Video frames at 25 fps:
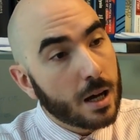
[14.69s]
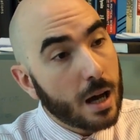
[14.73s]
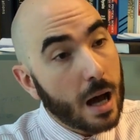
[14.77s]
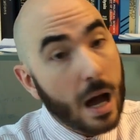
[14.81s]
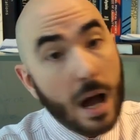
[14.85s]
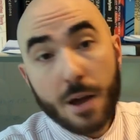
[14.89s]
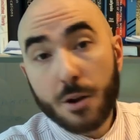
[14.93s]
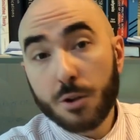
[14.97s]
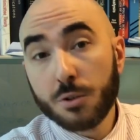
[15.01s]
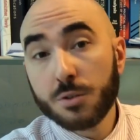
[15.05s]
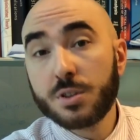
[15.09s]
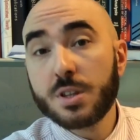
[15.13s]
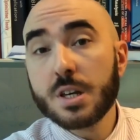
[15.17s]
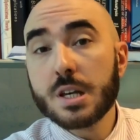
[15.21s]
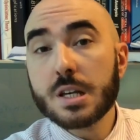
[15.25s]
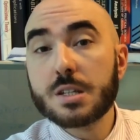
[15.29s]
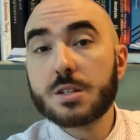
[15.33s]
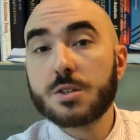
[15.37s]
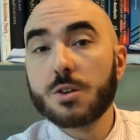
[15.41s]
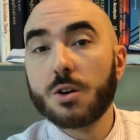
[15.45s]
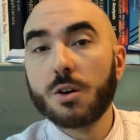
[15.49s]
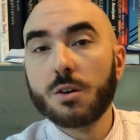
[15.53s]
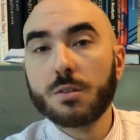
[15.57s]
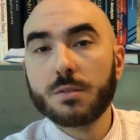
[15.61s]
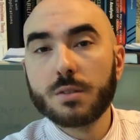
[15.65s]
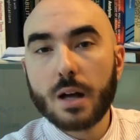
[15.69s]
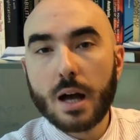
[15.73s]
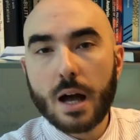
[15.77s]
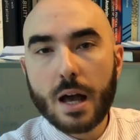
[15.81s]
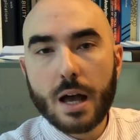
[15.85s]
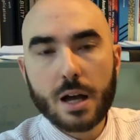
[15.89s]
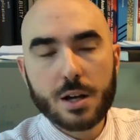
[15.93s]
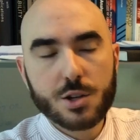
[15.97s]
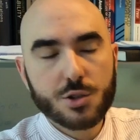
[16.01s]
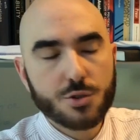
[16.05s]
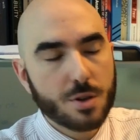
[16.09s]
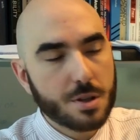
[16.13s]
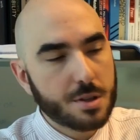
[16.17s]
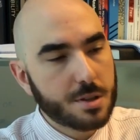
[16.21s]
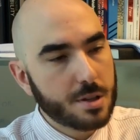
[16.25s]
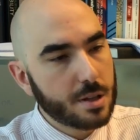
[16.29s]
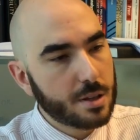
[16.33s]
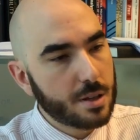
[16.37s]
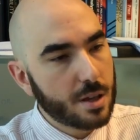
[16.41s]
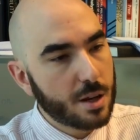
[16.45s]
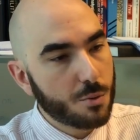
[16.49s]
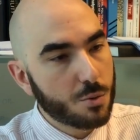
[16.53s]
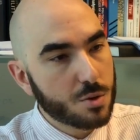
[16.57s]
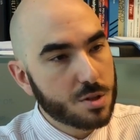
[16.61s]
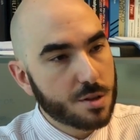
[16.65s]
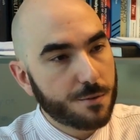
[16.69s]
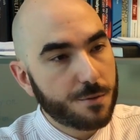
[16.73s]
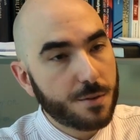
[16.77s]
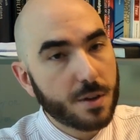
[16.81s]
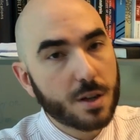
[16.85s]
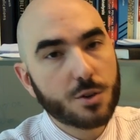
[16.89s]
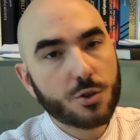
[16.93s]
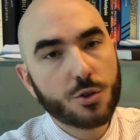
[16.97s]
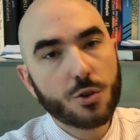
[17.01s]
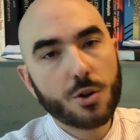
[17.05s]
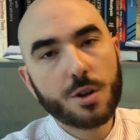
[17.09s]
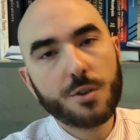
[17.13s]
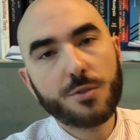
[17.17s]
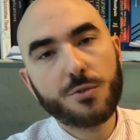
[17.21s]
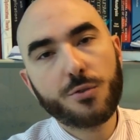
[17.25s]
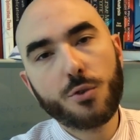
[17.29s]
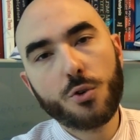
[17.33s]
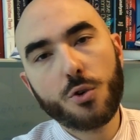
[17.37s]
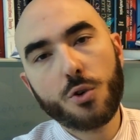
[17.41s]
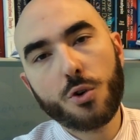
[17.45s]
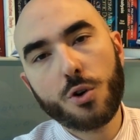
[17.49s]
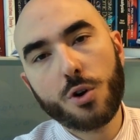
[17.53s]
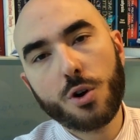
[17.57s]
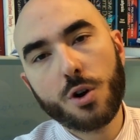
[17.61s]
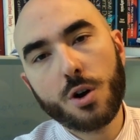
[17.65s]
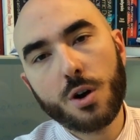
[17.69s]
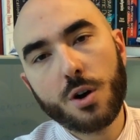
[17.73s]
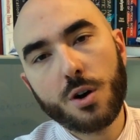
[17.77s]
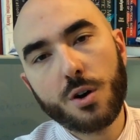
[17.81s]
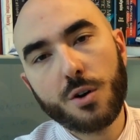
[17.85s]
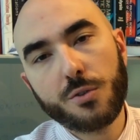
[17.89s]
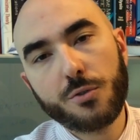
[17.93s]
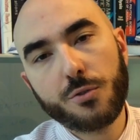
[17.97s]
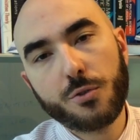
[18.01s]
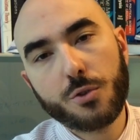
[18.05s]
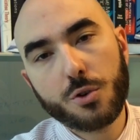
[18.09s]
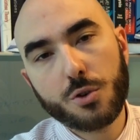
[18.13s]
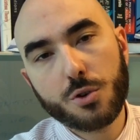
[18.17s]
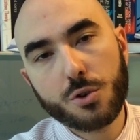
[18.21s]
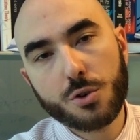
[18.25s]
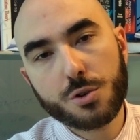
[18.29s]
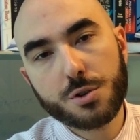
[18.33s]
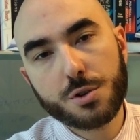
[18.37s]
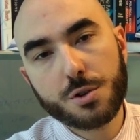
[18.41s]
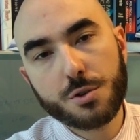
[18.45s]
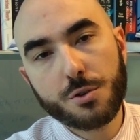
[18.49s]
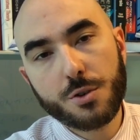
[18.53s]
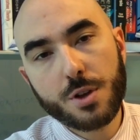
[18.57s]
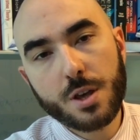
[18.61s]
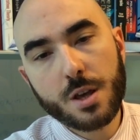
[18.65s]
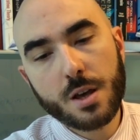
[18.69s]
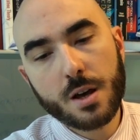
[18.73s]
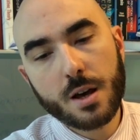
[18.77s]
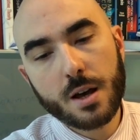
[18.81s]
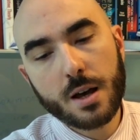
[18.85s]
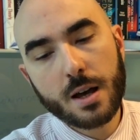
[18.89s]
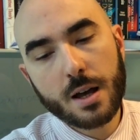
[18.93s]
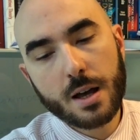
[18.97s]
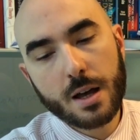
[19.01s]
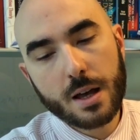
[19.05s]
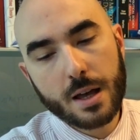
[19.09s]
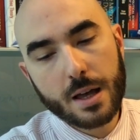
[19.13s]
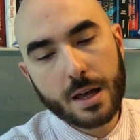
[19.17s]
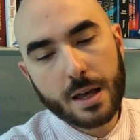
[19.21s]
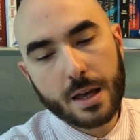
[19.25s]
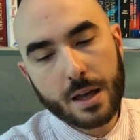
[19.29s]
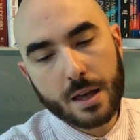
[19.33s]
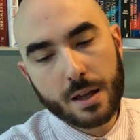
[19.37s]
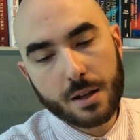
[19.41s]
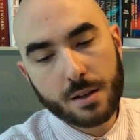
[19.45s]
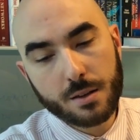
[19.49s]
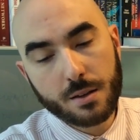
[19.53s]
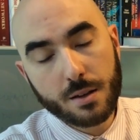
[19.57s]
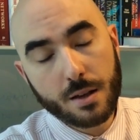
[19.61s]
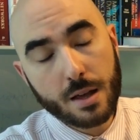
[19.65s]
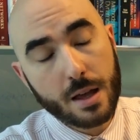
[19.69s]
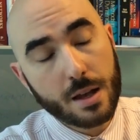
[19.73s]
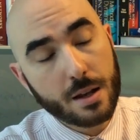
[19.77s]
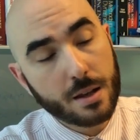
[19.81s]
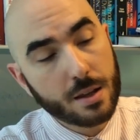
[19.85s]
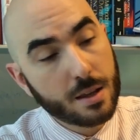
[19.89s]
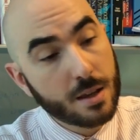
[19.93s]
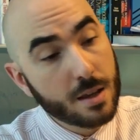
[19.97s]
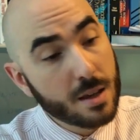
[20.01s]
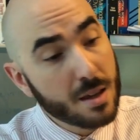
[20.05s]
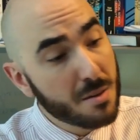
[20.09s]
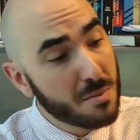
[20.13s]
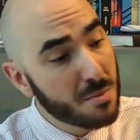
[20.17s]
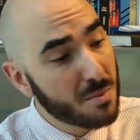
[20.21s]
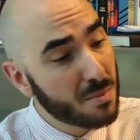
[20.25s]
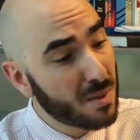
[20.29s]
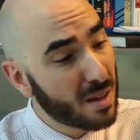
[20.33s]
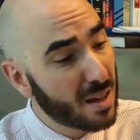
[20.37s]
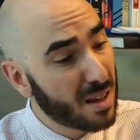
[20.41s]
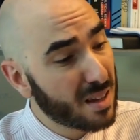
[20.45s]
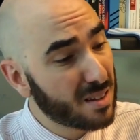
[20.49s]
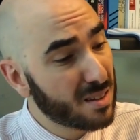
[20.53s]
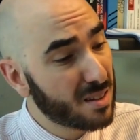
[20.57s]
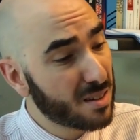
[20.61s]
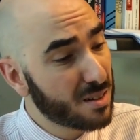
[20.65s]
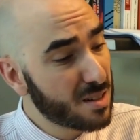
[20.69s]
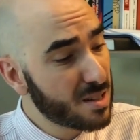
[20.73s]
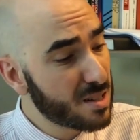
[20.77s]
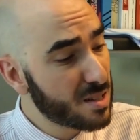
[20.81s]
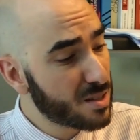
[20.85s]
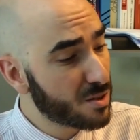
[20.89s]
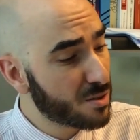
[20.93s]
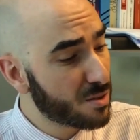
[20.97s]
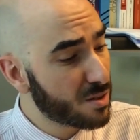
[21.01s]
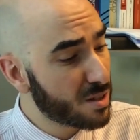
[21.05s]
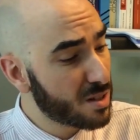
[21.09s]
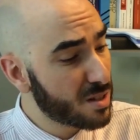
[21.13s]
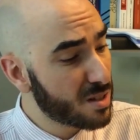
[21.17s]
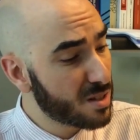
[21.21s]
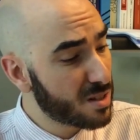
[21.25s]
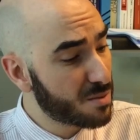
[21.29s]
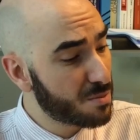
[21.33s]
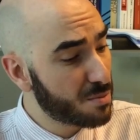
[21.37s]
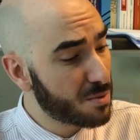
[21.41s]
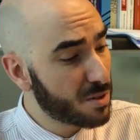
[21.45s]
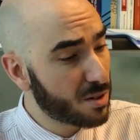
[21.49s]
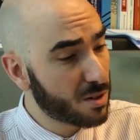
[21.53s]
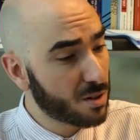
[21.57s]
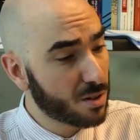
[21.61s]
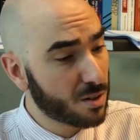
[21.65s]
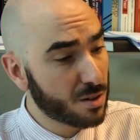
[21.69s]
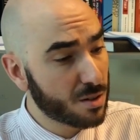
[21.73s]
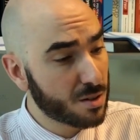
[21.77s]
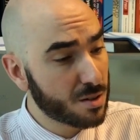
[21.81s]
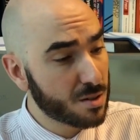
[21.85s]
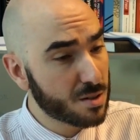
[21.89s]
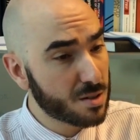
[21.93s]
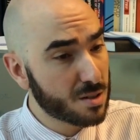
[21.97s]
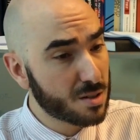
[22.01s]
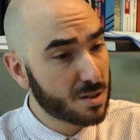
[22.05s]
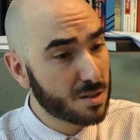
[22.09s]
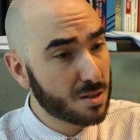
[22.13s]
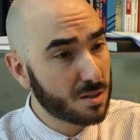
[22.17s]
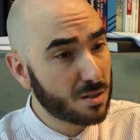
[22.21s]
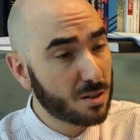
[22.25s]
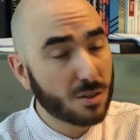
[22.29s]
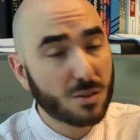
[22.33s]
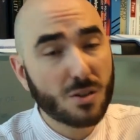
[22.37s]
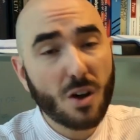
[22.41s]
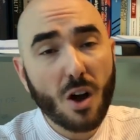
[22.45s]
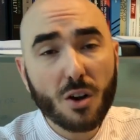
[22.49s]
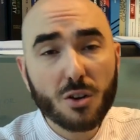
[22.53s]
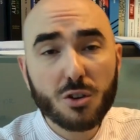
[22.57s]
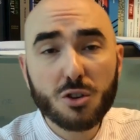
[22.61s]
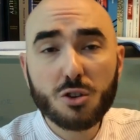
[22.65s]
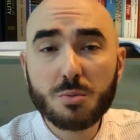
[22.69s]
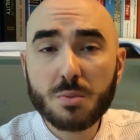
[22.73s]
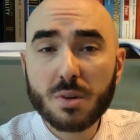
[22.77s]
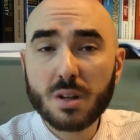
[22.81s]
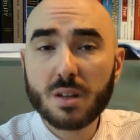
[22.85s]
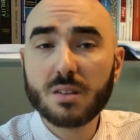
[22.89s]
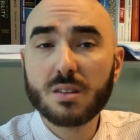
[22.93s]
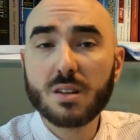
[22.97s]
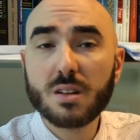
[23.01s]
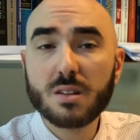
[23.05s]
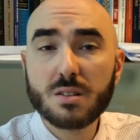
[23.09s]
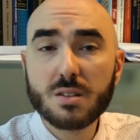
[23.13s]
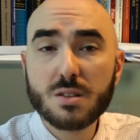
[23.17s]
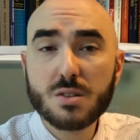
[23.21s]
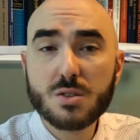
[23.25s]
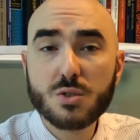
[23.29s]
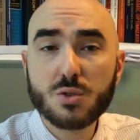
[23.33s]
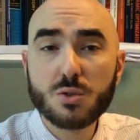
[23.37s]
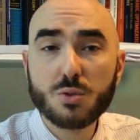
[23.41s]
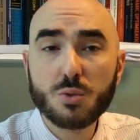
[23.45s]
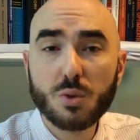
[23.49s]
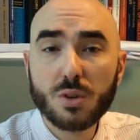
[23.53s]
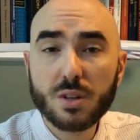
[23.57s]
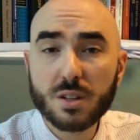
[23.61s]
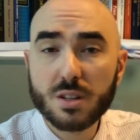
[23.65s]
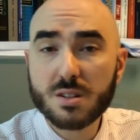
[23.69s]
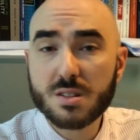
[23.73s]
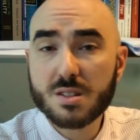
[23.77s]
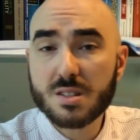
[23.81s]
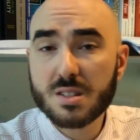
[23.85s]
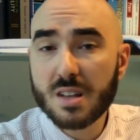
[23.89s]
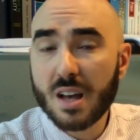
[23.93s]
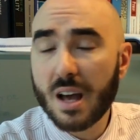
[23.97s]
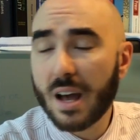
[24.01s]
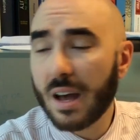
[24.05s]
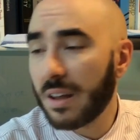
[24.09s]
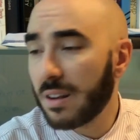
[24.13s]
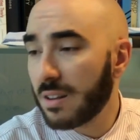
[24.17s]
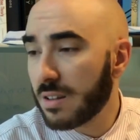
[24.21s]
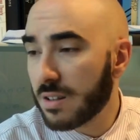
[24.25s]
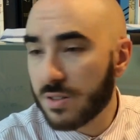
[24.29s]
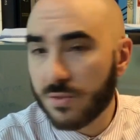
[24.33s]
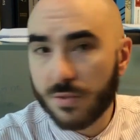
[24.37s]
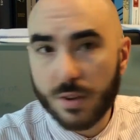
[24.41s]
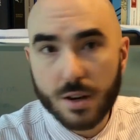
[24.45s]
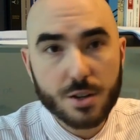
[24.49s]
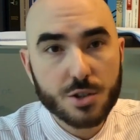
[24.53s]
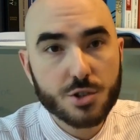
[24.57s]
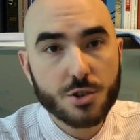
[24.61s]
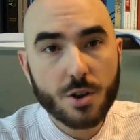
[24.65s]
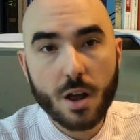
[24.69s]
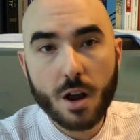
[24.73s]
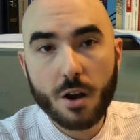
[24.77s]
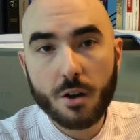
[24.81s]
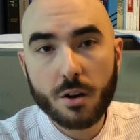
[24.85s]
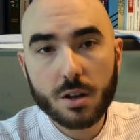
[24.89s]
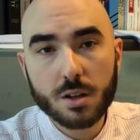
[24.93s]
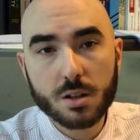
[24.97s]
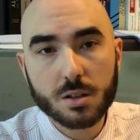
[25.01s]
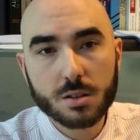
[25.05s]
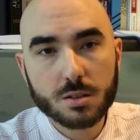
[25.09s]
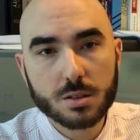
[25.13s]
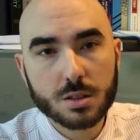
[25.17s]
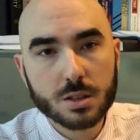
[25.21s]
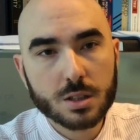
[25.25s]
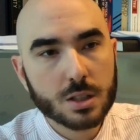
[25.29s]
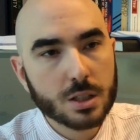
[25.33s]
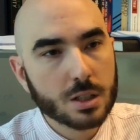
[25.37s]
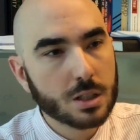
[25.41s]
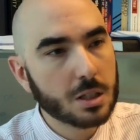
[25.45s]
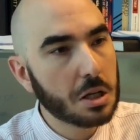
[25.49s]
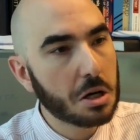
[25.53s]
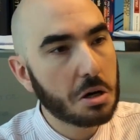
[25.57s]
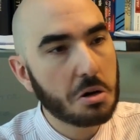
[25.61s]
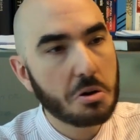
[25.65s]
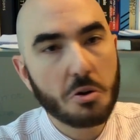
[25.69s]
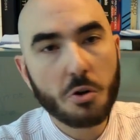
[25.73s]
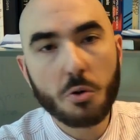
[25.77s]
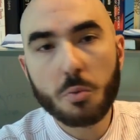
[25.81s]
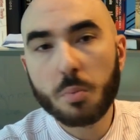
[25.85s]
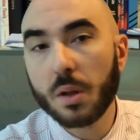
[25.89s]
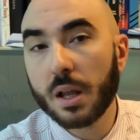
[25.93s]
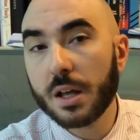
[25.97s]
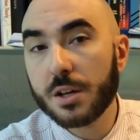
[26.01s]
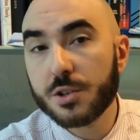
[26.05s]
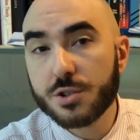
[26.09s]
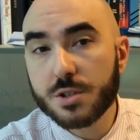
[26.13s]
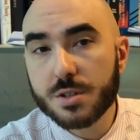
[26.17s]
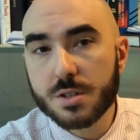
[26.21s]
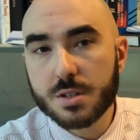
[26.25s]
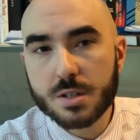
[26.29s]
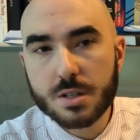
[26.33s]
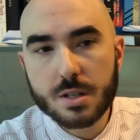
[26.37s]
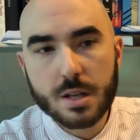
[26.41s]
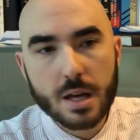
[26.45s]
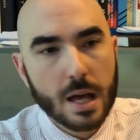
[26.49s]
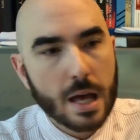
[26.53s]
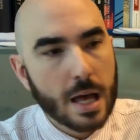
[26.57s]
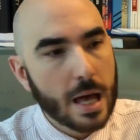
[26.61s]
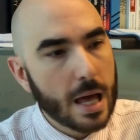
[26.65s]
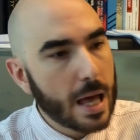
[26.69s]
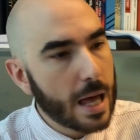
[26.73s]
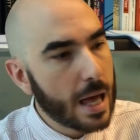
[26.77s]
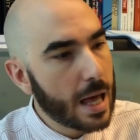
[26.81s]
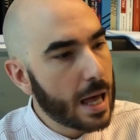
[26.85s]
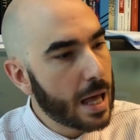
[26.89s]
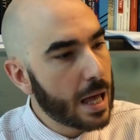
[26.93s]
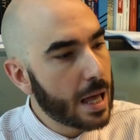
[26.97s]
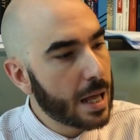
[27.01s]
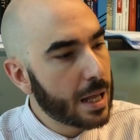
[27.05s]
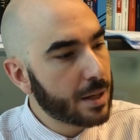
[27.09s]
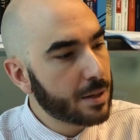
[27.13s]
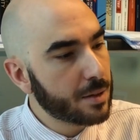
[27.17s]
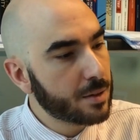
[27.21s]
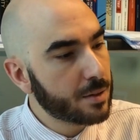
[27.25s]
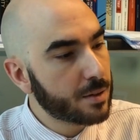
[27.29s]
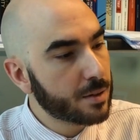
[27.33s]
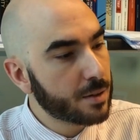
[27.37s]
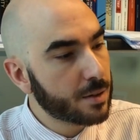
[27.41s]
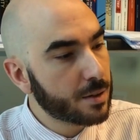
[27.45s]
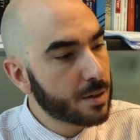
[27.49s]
I don't think so. I actually think that it was a victory for North Korea and Kim. And the reason is because the document that these two leaders signed is very generic. There are no pledges. And